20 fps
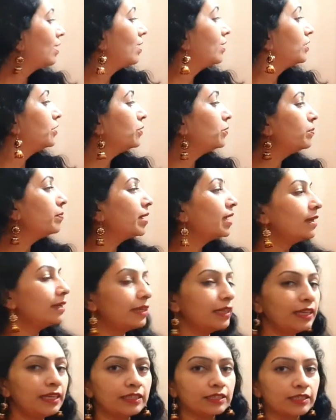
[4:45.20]
You may
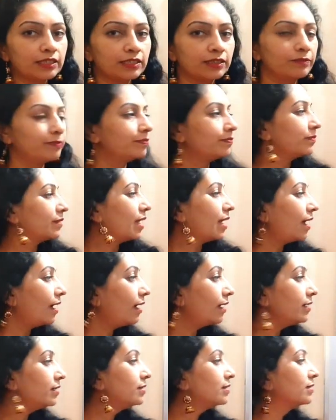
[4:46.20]
eat
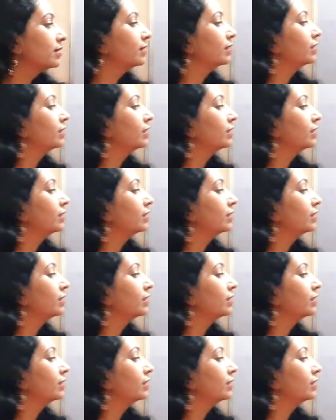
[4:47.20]
as